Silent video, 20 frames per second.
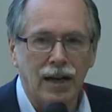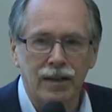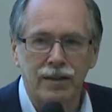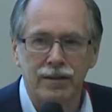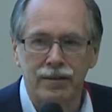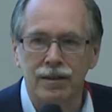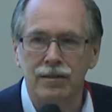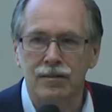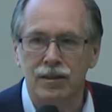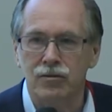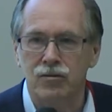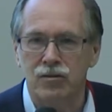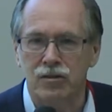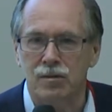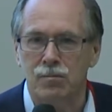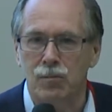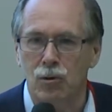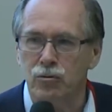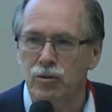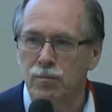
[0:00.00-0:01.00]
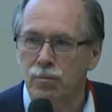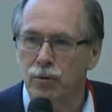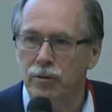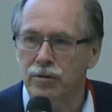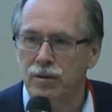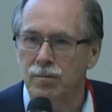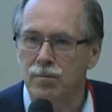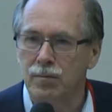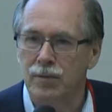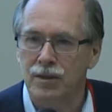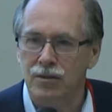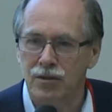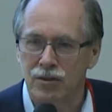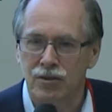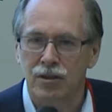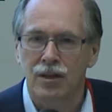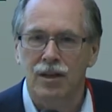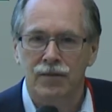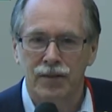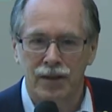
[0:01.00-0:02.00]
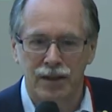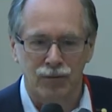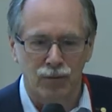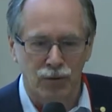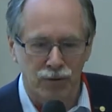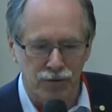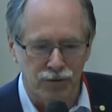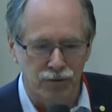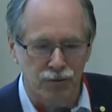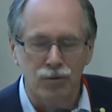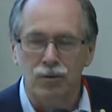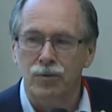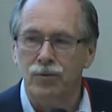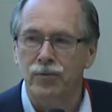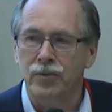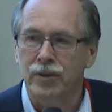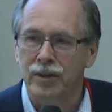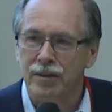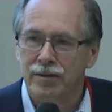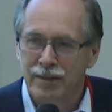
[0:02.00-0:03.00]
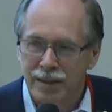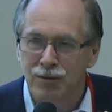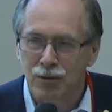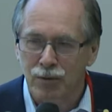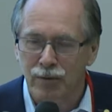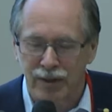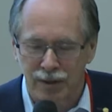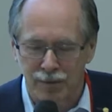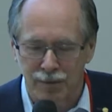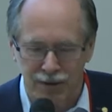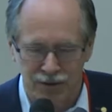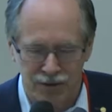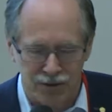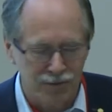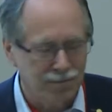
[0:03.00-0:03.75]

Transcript: I think this was the most important message that I wanted to convey. Thank you very much.